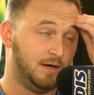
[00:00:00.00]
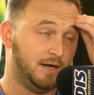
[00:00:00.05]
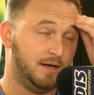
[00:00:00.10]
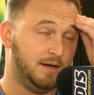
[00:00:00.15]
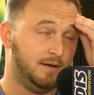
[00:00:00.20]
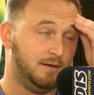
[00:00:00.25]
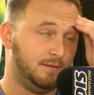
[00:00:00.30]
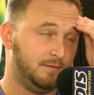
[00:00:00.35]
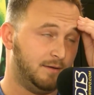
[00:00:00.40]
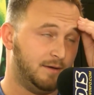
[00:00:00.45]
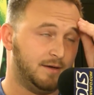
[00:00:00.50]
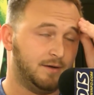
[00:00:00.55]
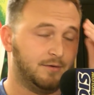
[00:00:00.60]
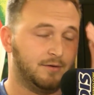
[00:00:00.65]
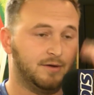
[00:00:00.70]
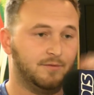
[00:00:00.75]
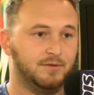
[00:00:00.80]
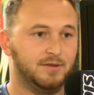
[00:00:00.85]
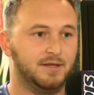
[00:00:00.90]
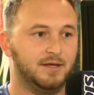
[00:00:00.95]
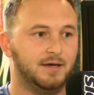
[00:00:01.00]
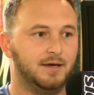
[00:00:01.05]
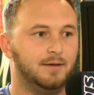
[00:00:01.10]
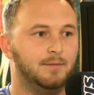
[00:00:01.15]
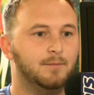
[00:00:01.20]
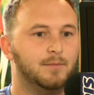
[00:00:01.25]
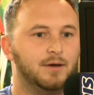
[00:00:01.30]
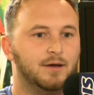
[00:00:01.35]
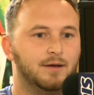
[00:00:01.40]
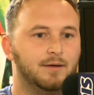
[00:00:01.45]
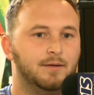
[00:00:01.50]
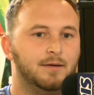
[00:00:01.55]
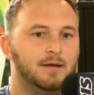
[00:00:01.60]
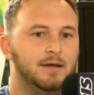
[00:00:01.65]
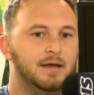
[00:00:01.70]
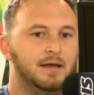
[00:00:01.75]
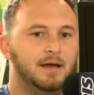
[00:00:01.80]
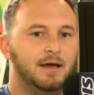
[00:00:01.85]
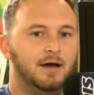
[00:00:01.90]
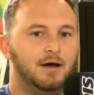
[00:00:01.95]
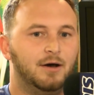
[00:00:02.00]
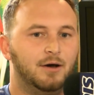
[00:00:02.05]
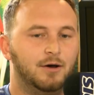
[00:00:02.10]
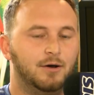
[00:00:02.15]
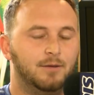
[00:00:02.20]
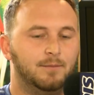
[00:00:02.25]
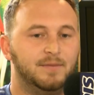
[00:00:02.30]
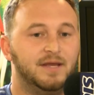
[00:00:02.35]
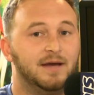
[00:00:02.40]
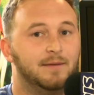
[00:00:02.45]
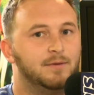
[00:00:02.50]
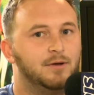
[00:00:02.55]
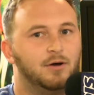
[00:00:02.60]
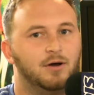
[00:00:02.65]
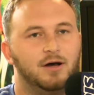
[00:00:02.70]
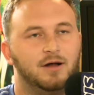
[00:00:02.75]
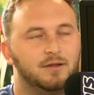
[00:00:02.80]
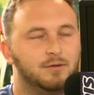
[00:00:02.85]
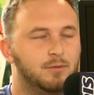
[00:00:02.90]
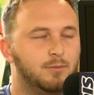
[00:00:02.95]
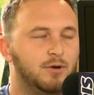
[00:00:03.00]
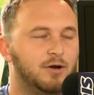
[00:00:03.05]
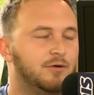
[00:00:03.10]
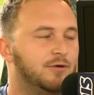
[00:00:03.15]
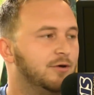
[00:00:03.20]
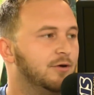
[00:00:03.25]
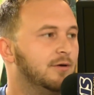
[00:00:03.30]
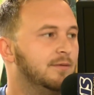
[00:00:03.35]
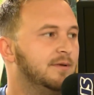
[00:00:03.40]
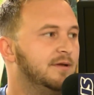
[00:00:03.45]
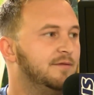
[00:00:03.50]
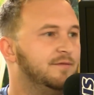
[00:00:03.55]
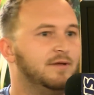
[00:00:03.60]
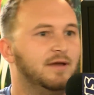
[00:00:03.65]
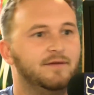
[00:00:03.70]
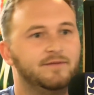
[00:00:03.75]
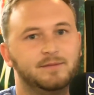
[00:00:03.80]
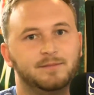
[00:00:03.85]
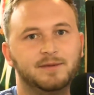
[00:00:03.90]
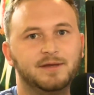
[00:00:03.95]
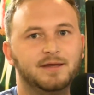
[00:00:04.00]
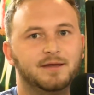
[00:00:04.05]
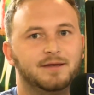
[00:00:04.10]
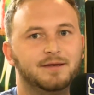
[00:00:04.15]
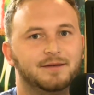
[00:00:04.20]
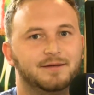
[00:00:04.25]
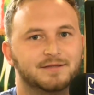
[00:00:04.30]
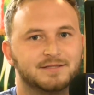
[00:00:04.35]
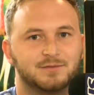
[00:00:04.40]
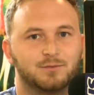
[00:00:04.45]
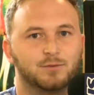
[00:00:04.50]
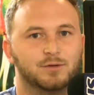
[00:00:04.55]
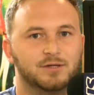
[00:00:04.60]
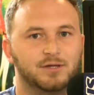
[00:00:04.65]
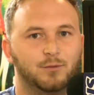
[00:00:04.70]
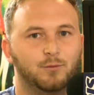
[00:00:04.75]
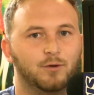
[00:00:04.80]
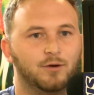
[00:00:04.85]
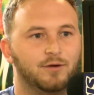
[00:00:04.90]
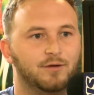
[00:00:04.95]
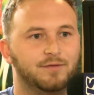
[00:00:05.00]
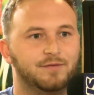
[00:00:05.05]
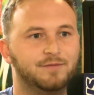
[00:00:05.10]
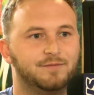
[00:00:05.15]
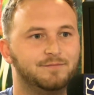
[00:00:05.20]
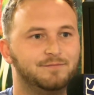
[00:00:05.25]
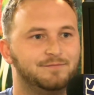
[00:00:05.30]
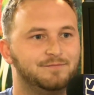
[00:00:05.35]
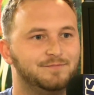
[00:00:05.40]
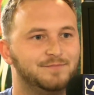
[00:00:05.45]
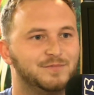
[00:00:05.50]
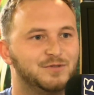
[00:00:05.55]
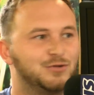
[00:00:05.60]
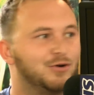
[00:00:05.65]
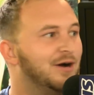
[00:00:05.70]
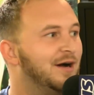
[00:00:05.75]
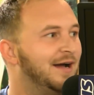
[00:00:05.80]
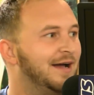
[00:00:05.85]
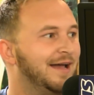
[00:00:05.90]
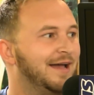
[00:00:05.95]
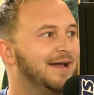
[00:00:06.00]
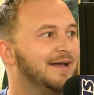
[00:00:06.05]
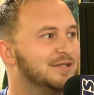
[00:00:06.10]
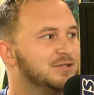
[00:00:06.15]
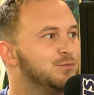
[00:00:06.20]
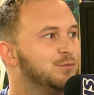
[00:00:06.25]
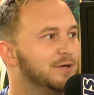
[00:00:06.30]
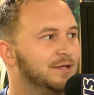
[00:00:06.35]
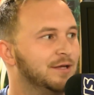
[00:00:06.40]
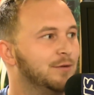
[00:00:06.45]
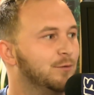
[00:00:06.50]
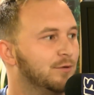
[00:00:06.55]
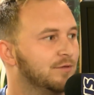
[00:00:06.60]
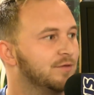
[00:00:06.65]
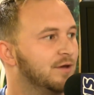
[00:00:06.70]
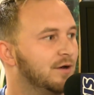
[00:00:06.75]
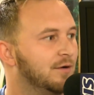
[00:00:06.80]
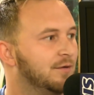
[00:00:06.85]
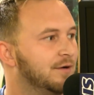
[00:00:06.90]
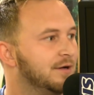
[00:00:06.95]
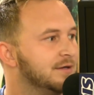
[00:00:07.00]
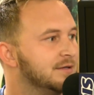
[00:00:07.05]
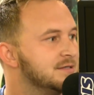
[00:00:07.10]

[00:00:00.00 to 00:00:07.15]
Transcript: I agree with that. But Hollywood Brown Derby, if you haven't been, it's really worth trying. It's really worth going.